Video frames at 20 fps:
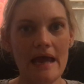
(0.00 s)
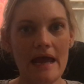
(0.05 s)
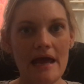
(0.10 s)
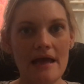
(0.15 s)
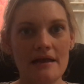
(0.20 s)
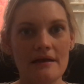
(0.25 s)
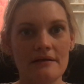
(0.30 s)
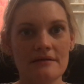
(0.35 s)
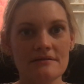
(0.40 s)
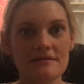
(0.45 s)

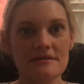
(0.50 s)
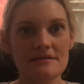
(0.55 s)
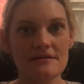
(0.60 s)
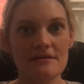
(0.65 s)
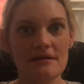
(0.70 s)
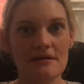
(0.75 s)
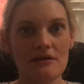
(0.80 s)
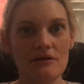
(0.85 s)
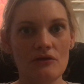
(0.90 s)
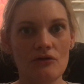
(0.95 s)
and
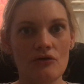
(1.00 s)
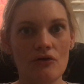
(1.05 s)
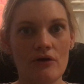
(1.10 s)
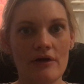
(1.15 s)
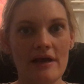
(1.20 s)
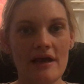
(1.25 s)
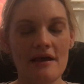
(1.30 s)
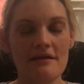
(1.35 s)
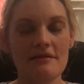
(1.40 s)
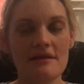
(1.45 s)

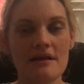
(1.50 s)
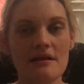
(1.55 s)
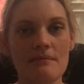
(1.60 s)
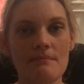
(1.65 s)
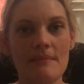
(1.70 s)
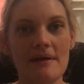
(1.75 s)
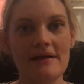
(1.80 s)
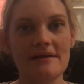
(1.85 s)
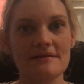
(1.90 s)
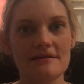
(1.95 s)
and then
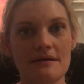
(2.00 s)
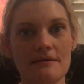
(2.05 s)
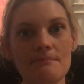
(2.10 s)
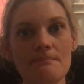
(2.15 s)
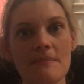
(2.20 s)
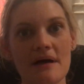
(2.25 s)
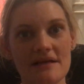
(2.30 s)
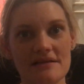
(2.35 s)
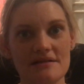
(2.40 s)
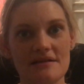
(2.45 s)
it makes a
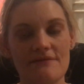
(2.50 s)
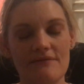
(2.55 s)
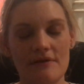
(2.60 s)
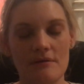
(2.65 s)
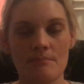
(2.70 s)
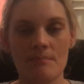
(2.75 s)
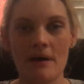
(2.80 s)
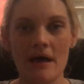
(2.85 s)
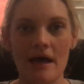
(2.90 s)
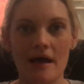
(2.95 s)
massive
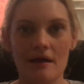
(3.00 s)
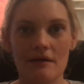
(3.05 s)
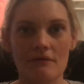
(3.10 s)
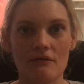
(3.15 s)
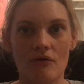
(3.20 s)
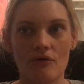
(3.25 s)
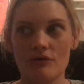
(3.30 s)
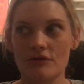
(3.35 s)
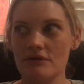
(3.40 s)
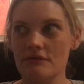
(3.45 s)
impact
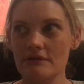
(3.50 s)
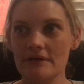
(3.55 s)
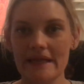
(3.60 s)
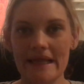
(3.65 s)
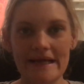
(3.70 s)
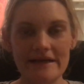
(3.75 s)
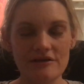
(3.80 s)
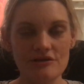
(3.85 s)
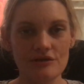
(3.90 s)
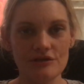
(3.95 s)
on your
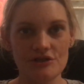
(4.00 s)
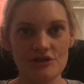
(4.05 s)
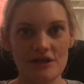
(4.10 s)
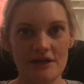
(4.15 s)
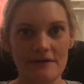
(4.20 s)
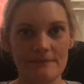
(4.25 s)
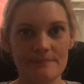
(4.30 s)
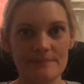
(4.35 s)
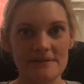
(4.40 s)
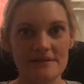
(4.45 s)

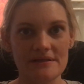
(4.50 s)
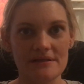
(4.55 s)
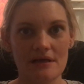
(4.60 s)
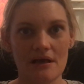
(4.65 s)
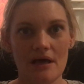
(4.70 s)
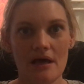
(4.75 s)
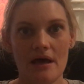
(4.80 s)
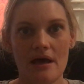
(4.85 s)
relationships.